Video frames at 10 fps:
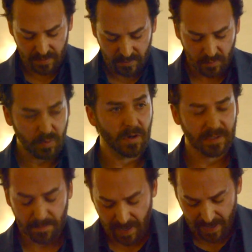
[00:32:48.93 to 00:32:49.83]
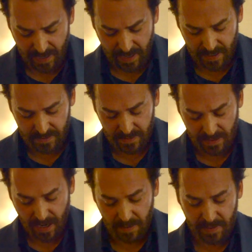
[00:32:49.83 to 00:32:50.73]
the world in my head,
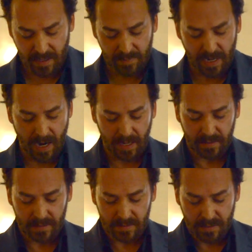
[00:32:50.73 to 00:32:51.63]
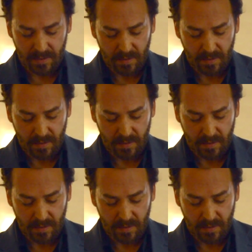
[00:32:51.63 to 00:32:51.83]
and I become an island,